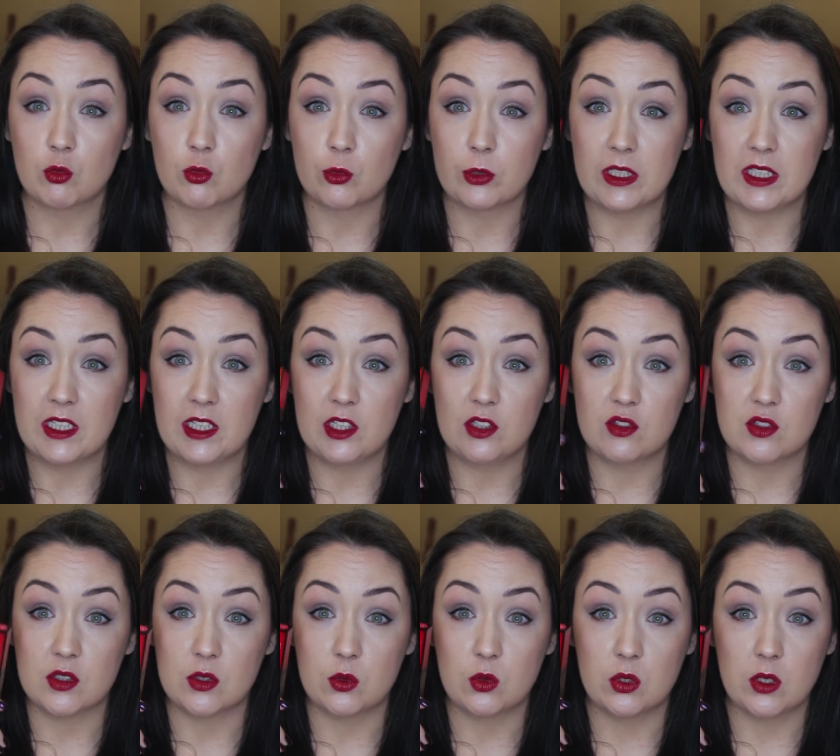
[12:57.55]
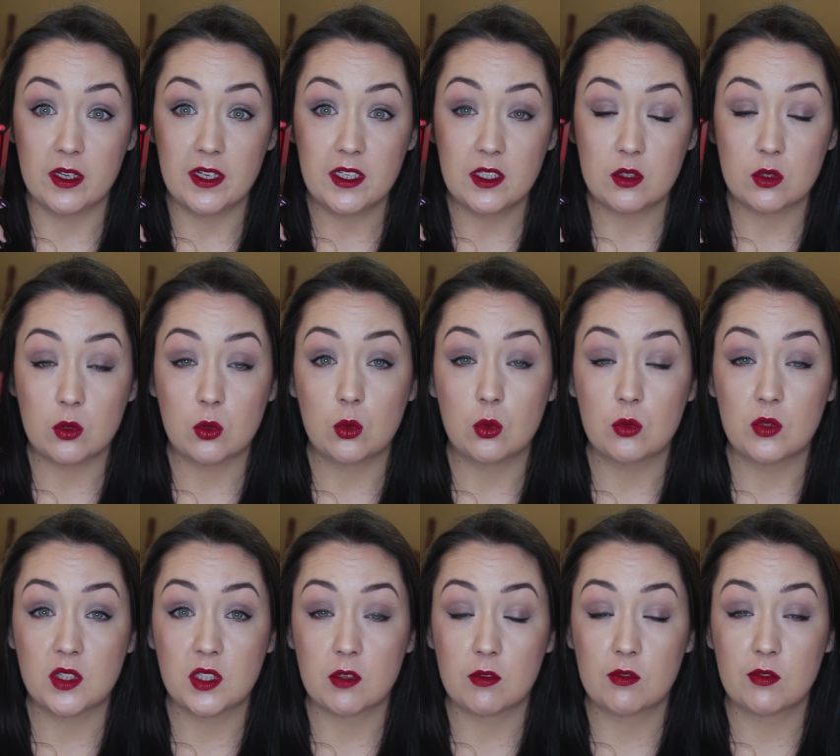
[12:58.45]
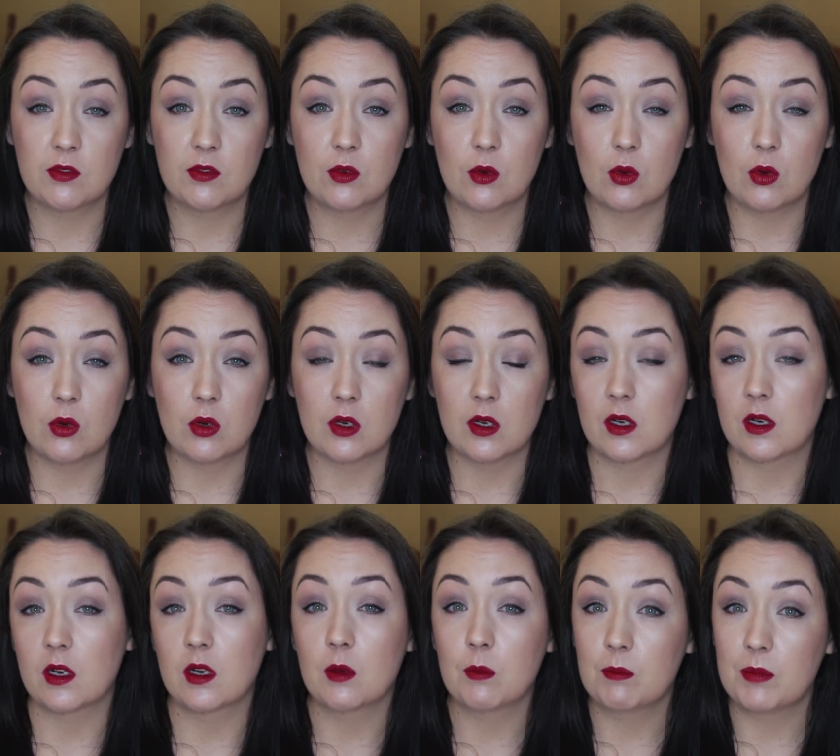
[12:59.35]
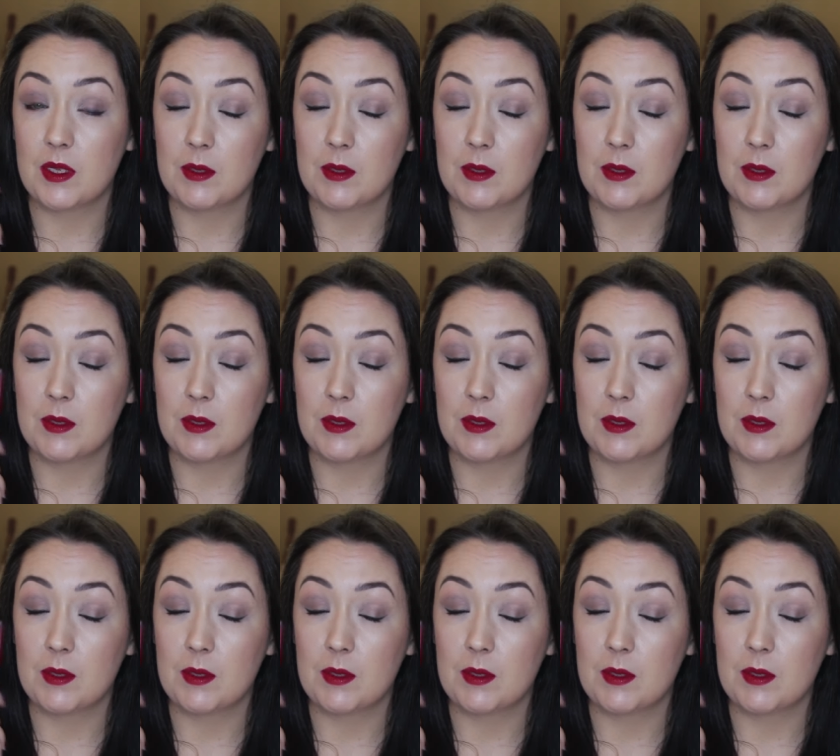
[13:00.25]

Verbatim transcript: really do like those for